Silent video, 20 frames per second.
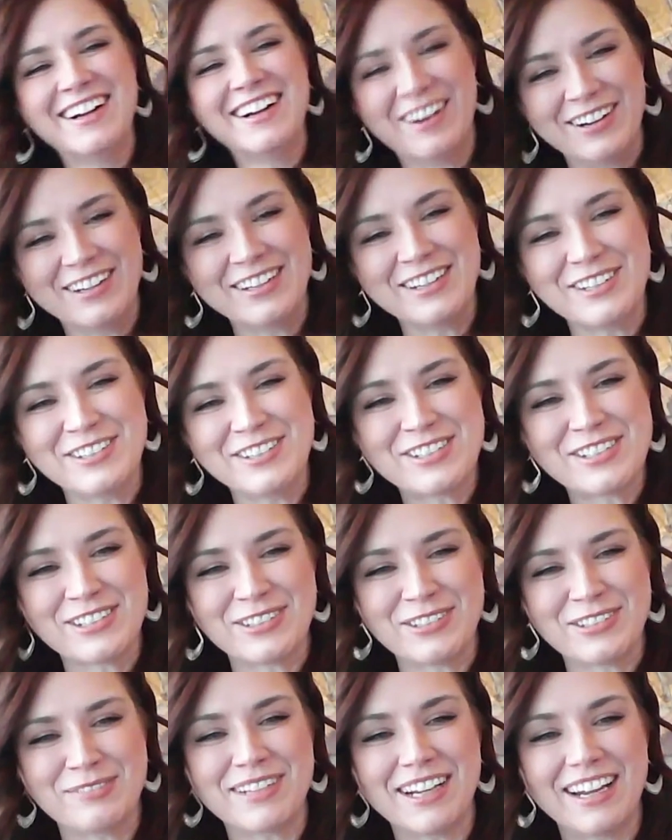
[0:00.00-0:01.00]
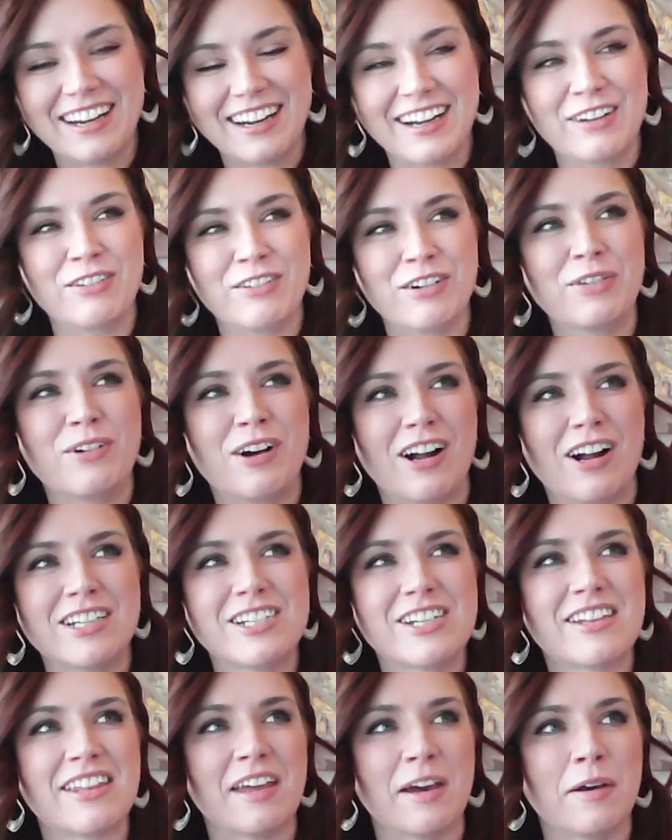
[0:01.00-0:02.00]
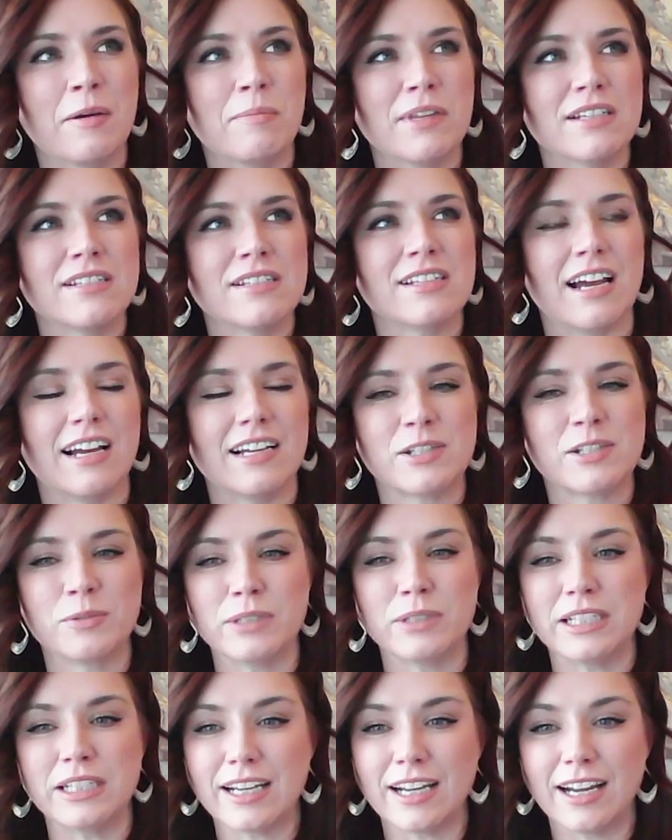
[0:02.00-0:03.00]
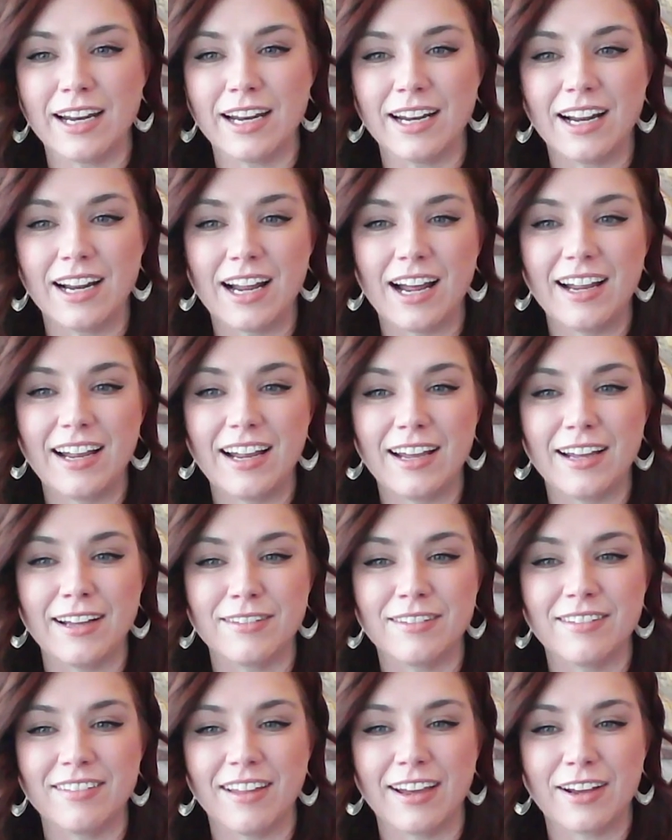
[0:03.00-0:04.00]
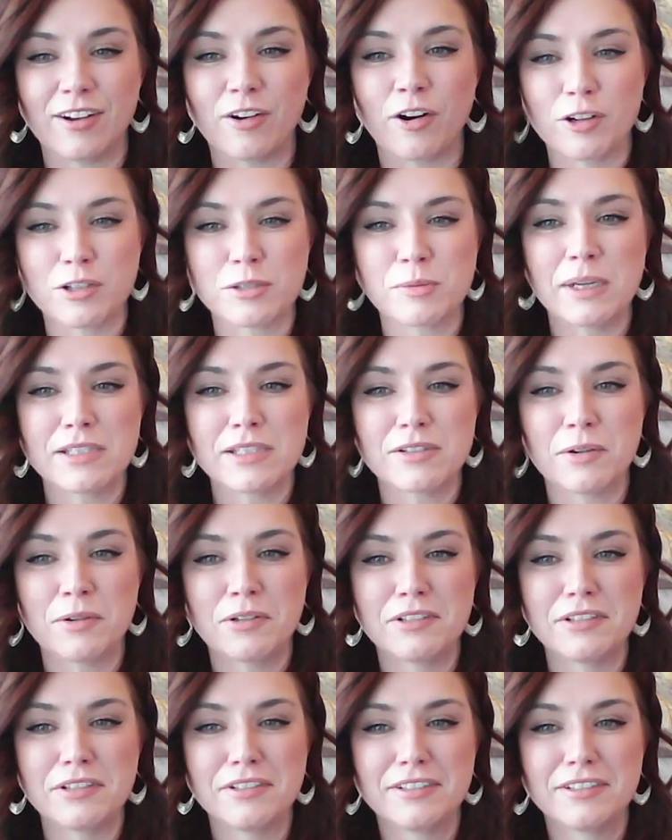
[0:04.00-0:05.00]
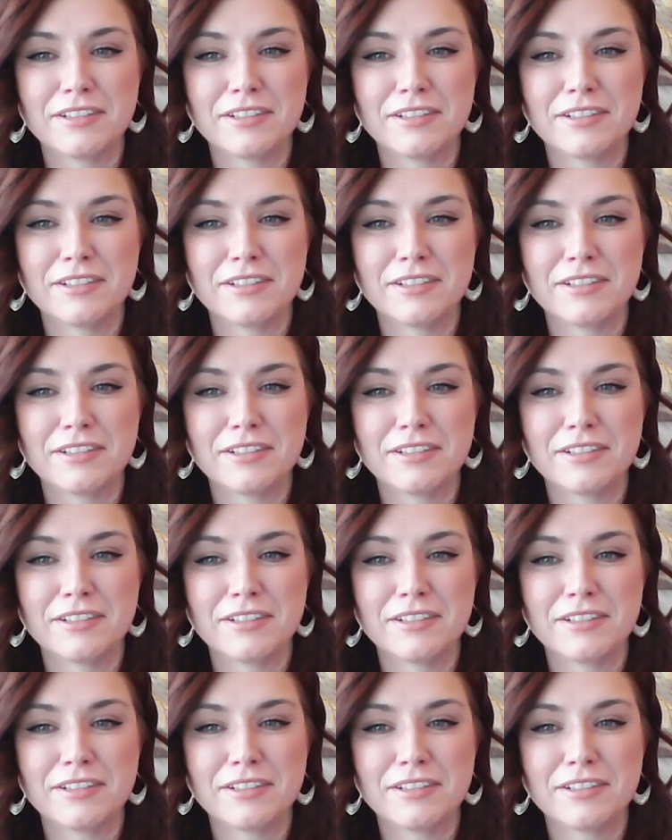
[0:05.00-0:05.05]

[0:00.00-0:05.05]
on YouTube and I rewatched them this last week and it like hurts my soul.